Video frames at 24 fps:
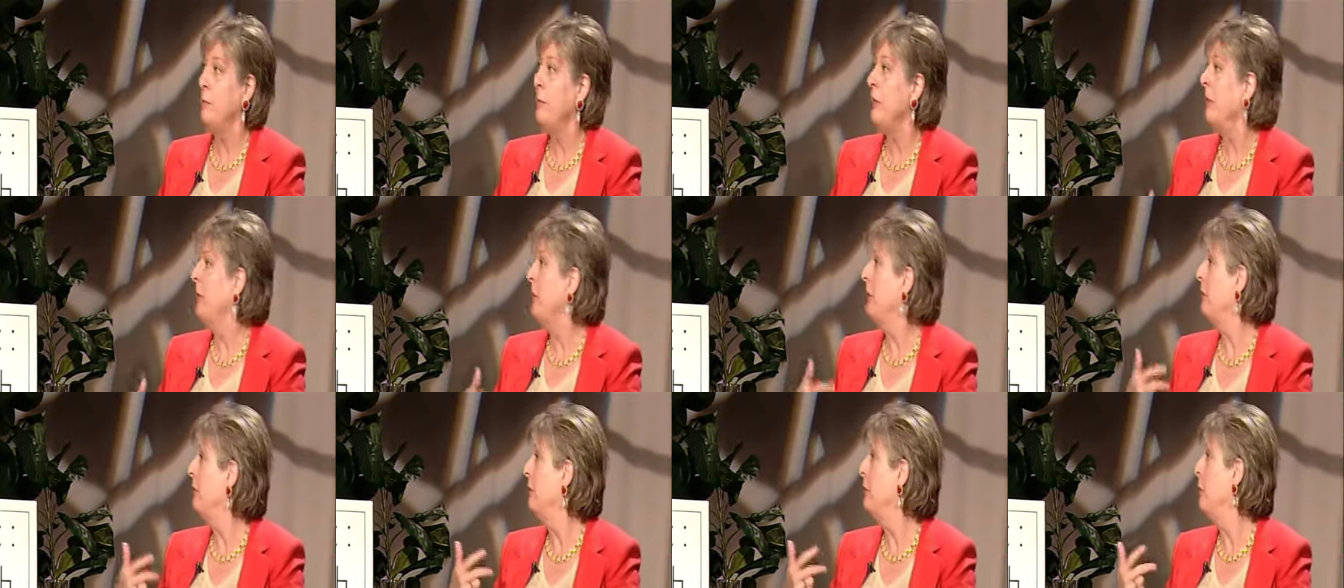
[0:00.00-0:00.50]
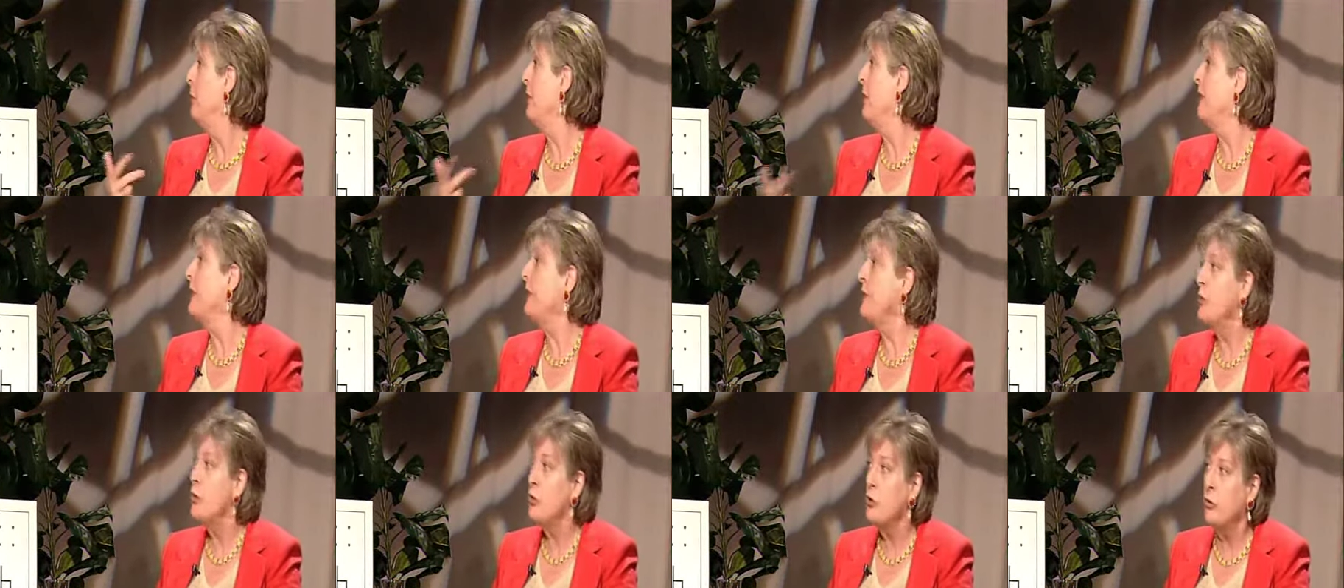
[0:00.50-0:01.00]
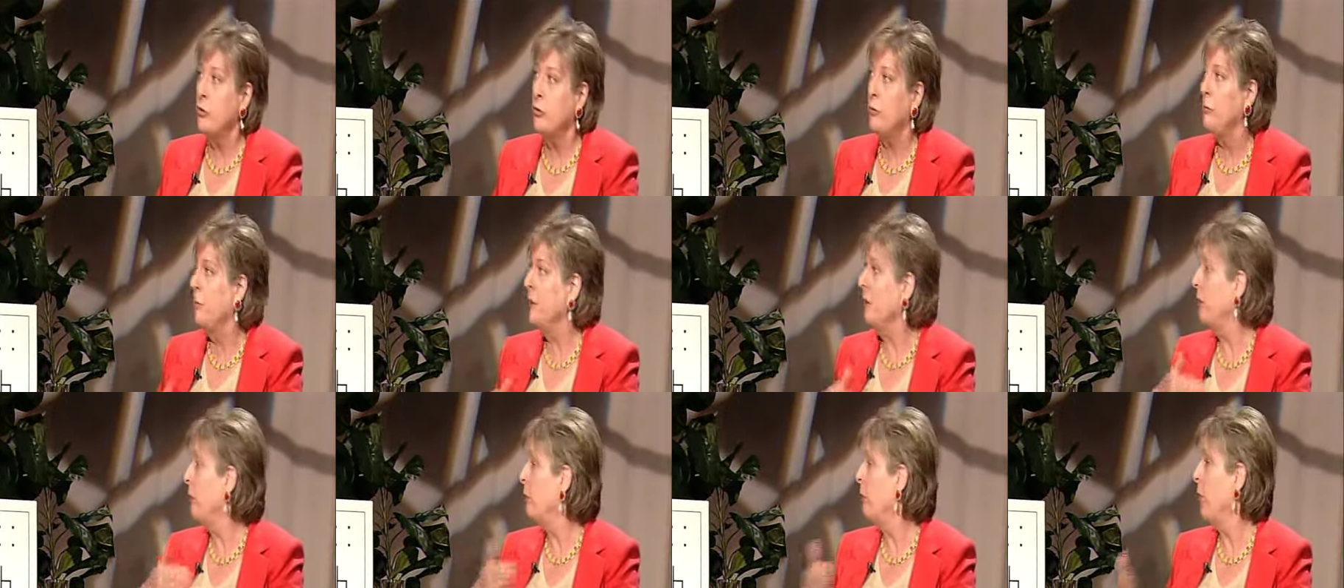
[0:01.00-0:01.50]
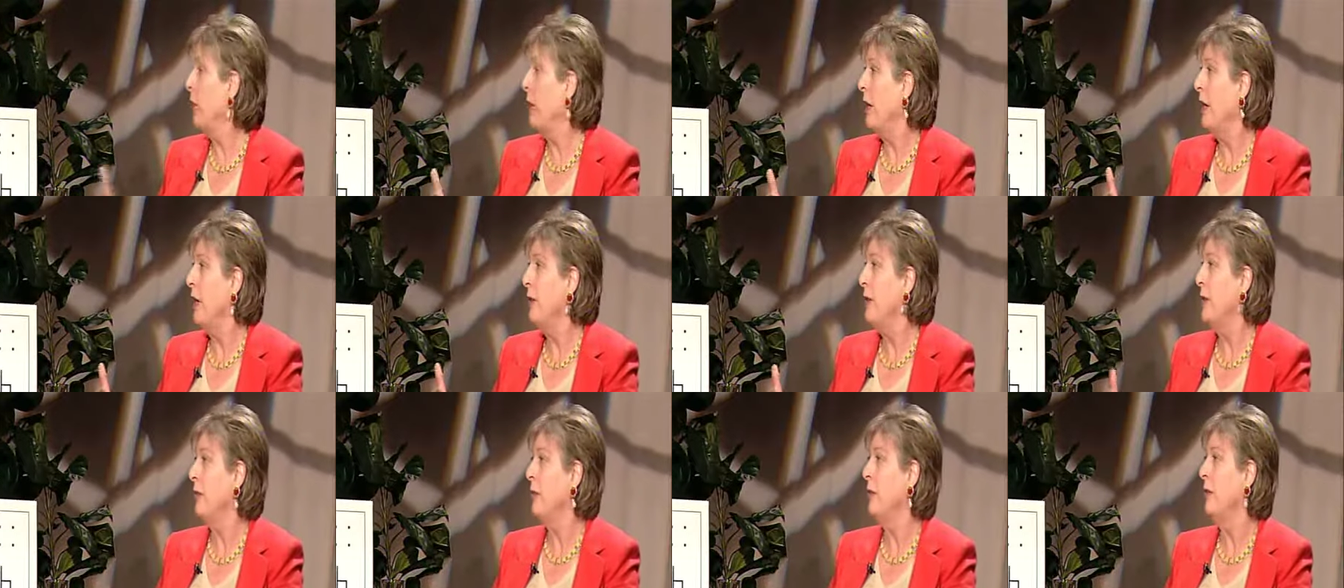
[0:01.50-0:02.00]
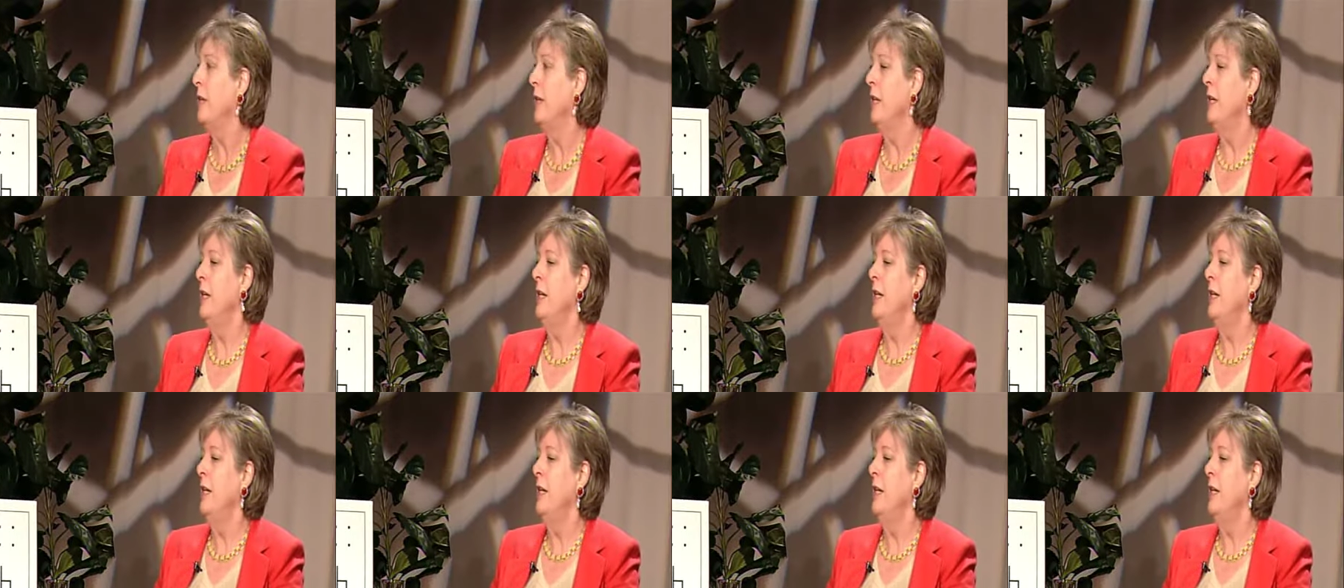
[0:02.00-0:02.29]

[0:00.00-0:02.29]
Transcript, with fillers: yes. be it transitional, be it whatever